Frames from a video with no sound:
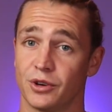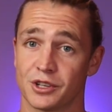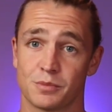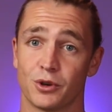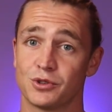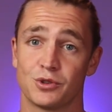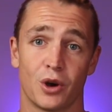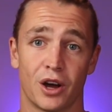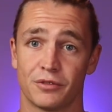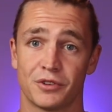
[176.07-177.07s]
you're exposed to
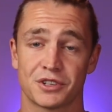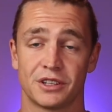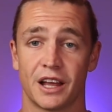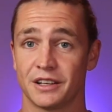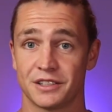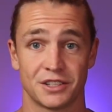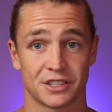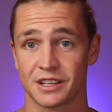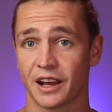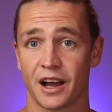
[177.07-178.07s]
artificial light,
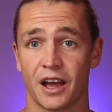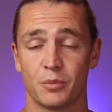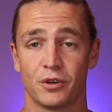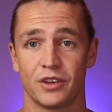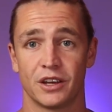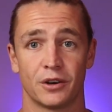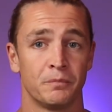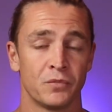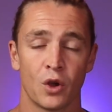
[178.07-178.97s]
just like I am over here,